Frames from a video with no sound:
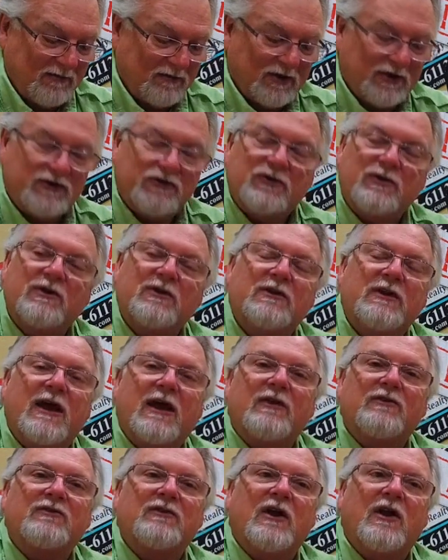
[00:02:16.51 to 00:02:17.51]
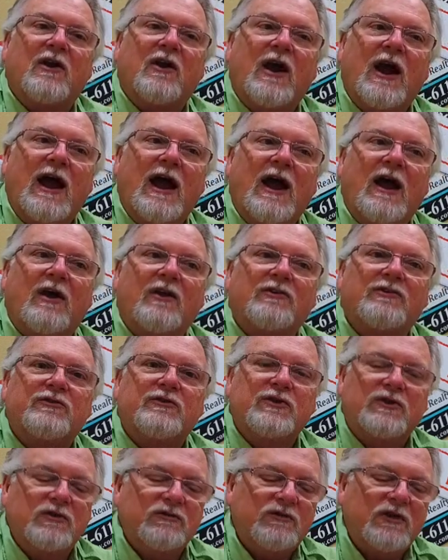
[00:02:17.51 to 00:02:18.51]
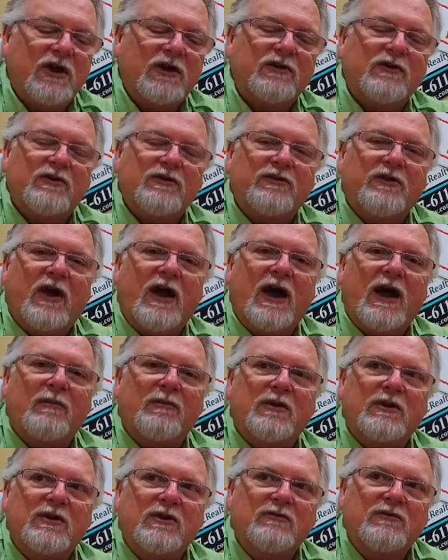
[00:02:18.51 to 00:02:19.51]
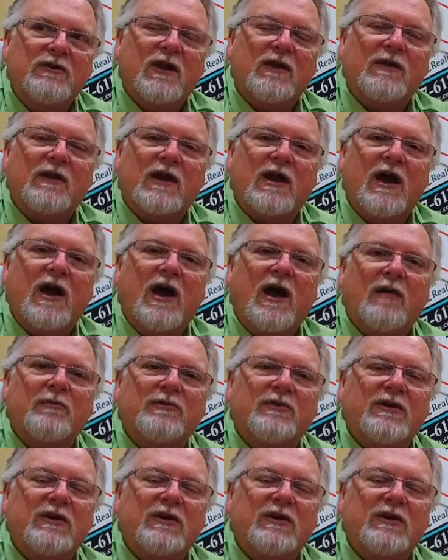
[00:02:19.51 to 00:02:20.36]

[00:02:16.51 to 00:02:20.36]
but a $200,000 house, you've done your job and you've done the comps,